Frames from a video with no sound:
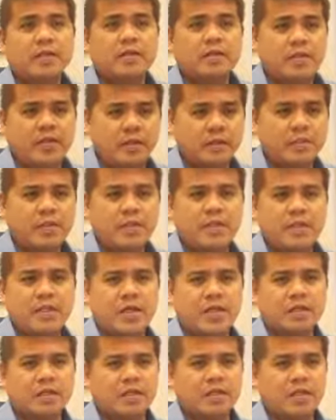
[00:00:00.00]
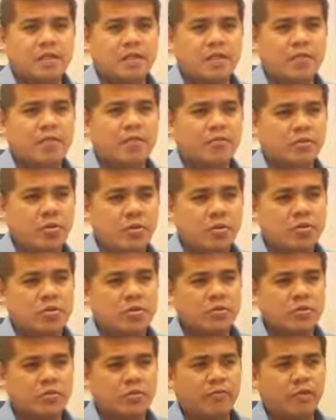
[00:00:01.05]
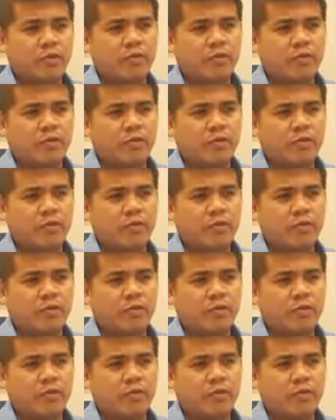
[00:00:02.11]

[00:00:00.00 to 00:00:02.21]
He emphasized that the focus of